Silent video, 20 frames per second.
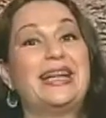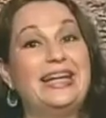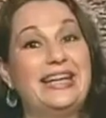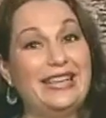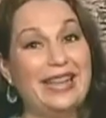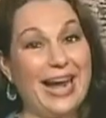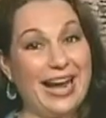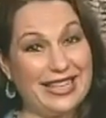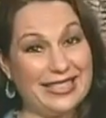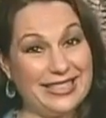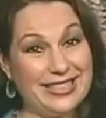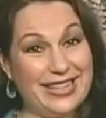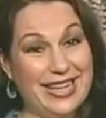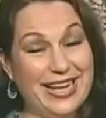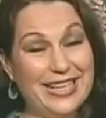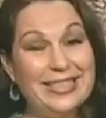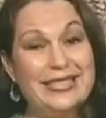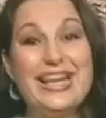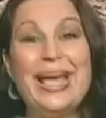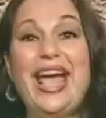
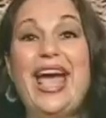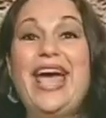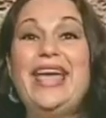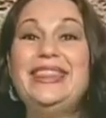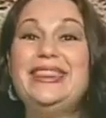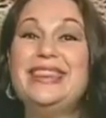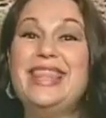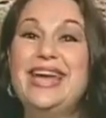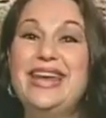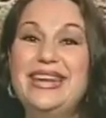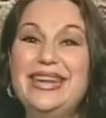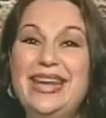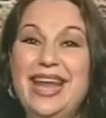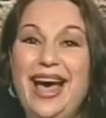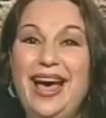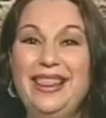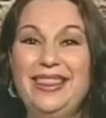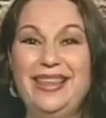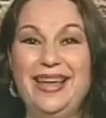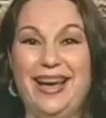gracias, and de
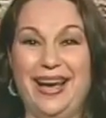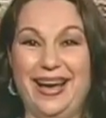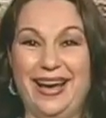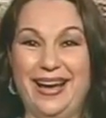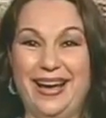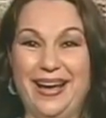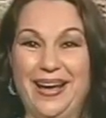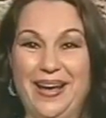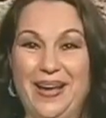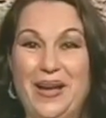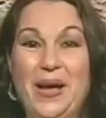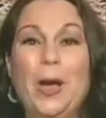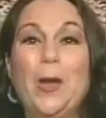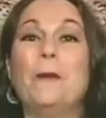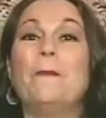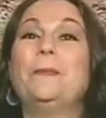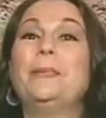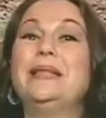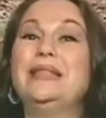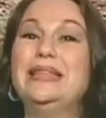nada.
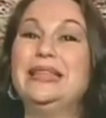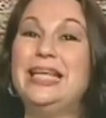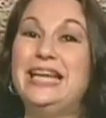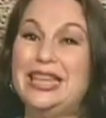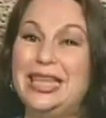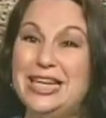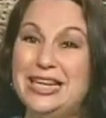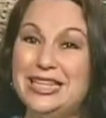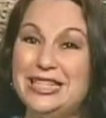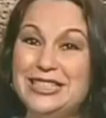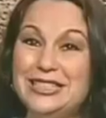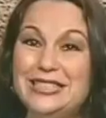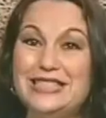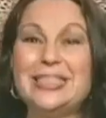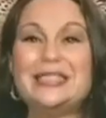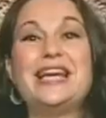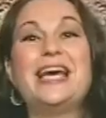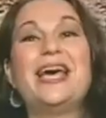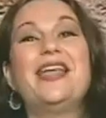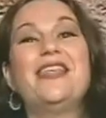Please,
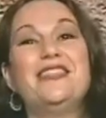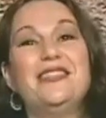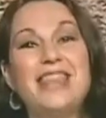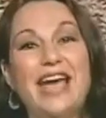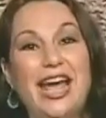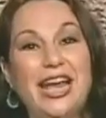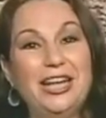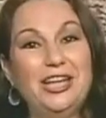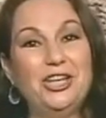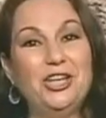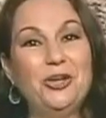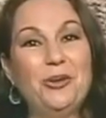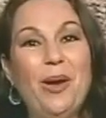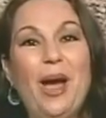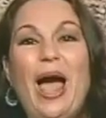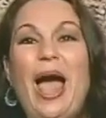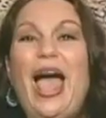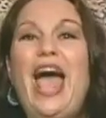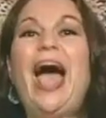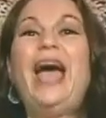thank you,
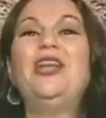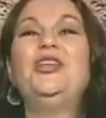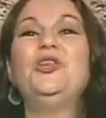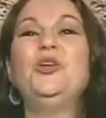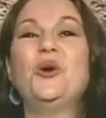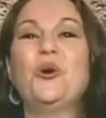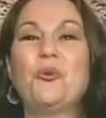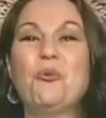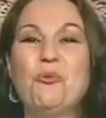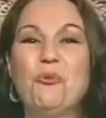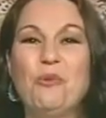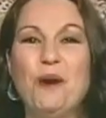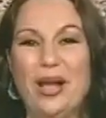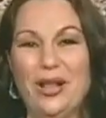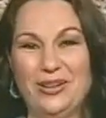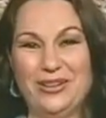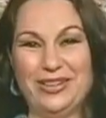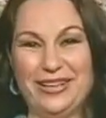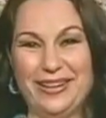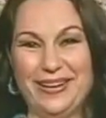and you're
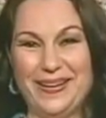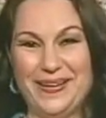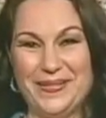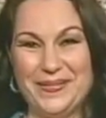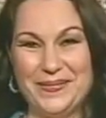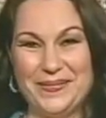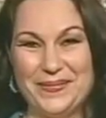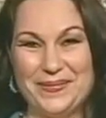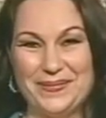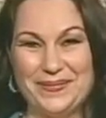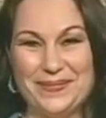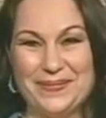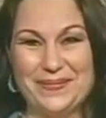welcome.